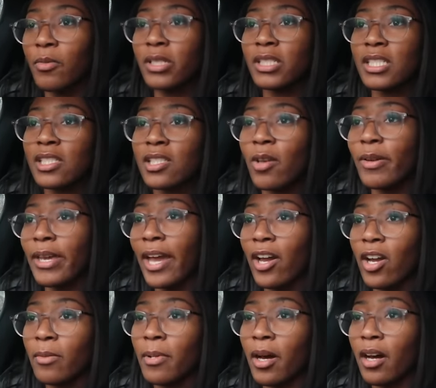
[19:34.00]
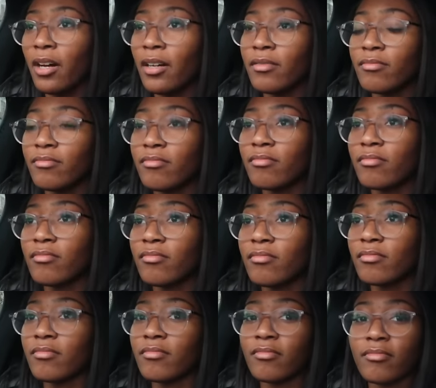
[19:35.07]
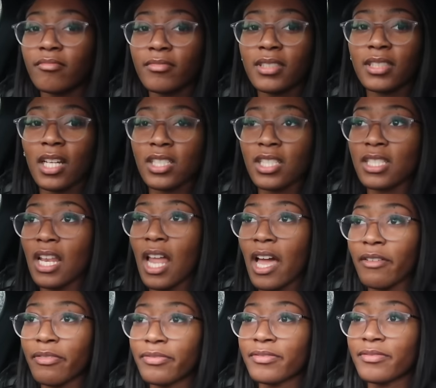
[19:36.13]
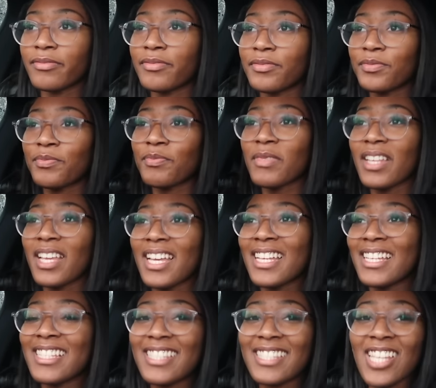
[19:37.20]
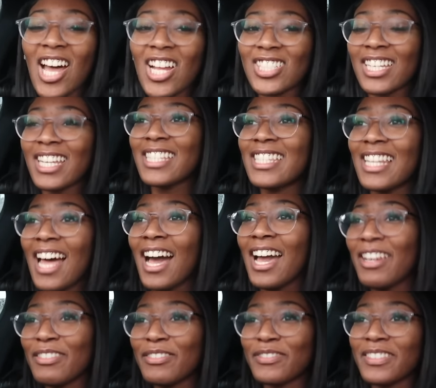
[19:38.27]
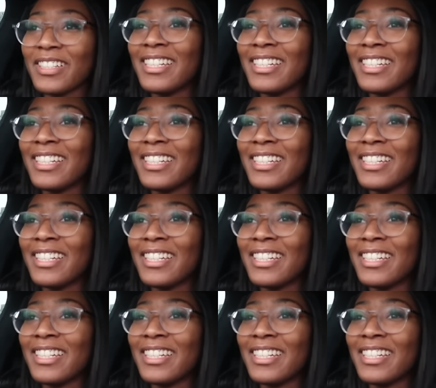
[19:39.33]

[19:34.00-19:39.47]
Which is so ghetto, but such is life. Such is life.